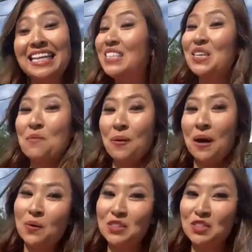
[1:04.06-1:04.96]
he took up
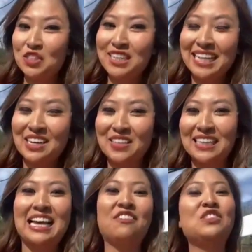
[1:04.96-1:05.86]
poetry later in
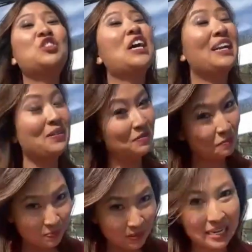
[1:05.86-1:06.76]
life to try to
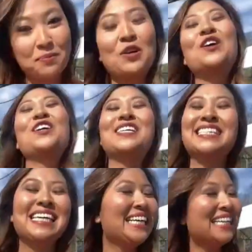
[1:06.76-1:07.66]
pick up girls
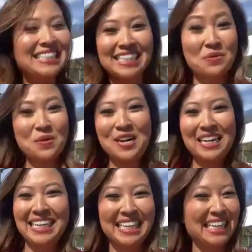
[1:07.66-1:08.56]
didn't work he
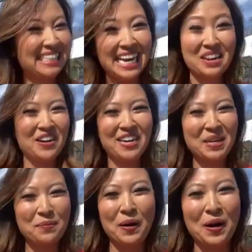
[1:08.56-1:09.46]
said he's not a very good
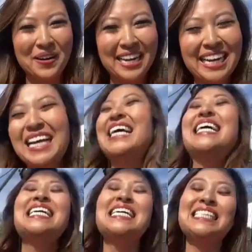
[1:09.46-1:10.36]
poet
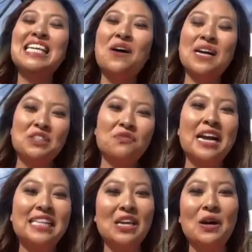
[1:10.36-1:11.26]
so his
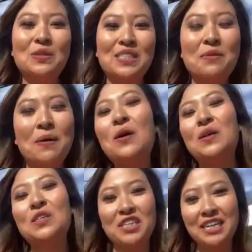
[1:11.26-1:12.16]
friends hosted a
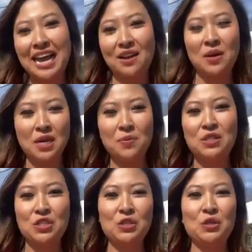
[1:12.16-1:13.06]
poetry night and what he would
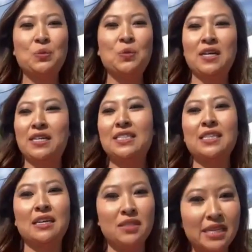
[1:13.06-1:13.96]
do was
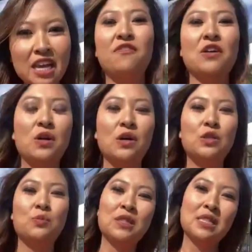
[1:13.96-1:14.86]
take photos
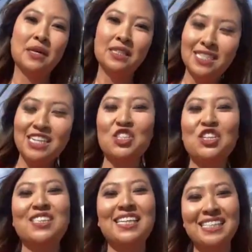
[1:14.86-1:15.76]
put them on t-shirts
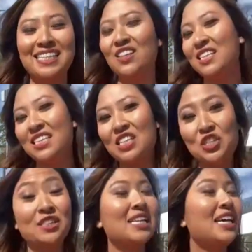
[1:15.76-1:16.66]
and sell the t-shirts
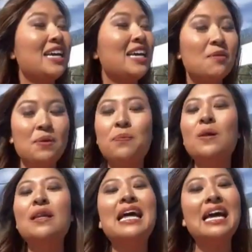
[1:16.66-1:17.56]
people
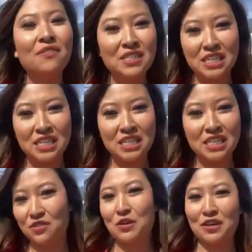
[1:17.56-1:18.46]
loved his
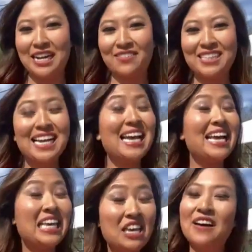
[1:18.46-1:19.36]
photographs he
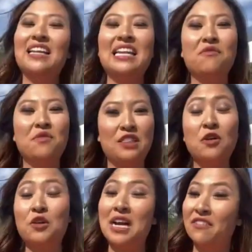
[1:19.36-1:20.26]
fell in love with
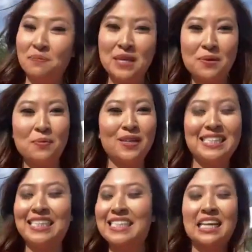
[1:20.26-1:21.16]
photographing people. He says he
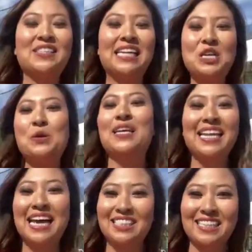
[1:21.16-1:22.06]
loves that human
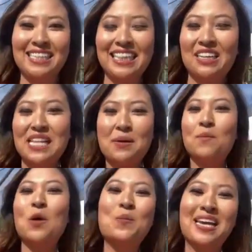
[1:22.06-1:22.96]
connection. He loves that
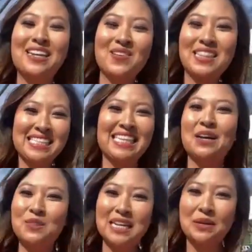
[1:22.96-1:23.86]
moment with the
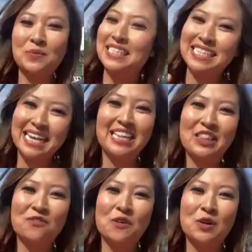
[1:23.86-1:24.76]
subject. He's taking their
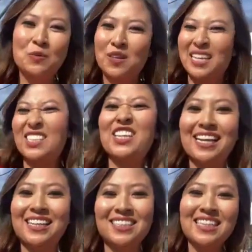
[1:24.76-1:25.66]
photo where they
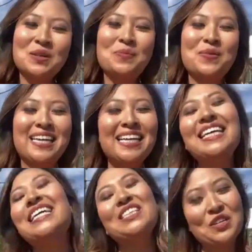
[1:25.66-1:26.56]
change a little bit.
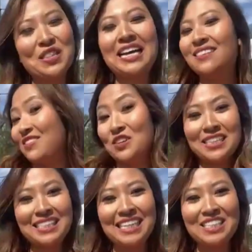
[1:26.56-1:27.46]
So that the rest is
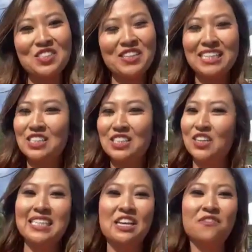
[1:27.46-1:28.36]
history. He started
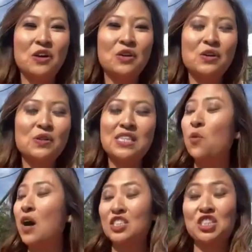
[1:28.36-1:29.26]
taking photos. He
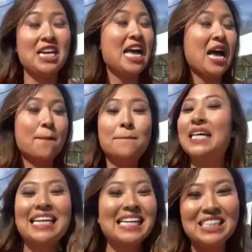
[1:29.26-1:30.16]
watched
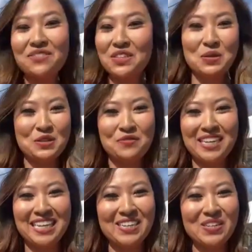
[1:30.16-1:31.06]
millions of YouTube
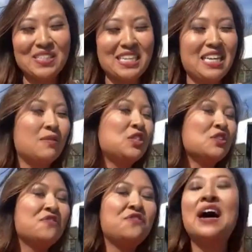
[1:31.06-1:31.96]
videos. He
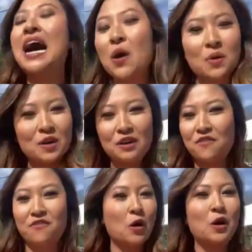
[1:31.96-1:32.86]
devoured
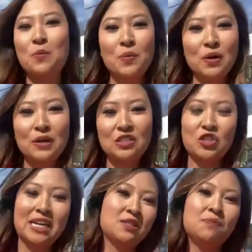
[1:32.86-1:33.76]
photo books,
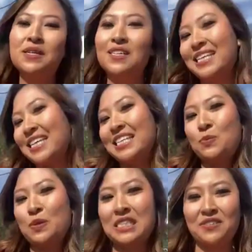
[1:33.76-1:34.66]
tried to build his
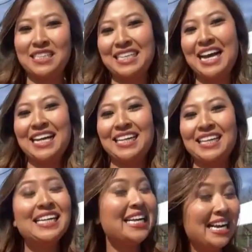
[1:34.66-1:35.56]
specific style.
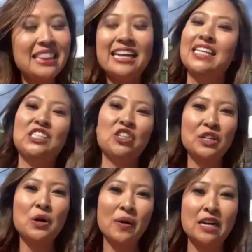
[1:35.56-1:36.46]
And then he started
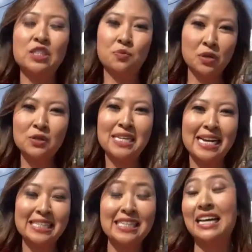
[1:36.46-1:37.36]
going out to protest.
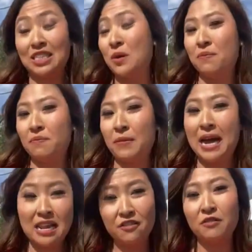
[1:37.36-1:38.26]
And that's what kind
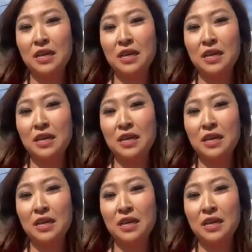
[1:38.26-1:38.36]
of